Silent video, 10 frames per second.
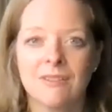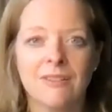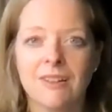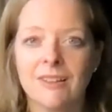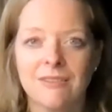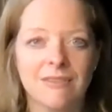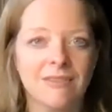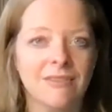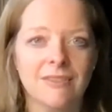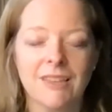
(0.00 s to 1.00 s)
And
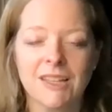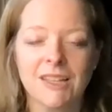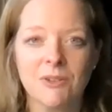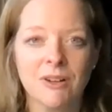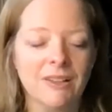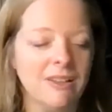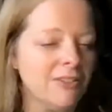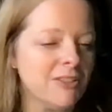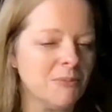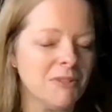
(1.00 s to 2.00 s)
that's what great
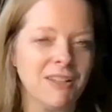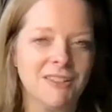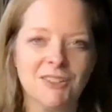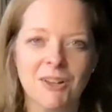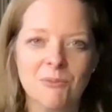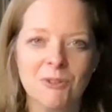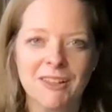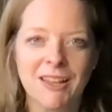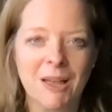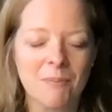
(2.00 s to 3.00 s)
leadership does. So I'm really
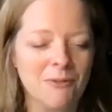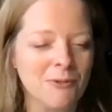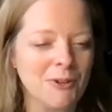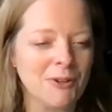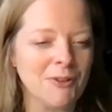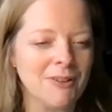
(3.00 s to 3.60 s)
happy for you.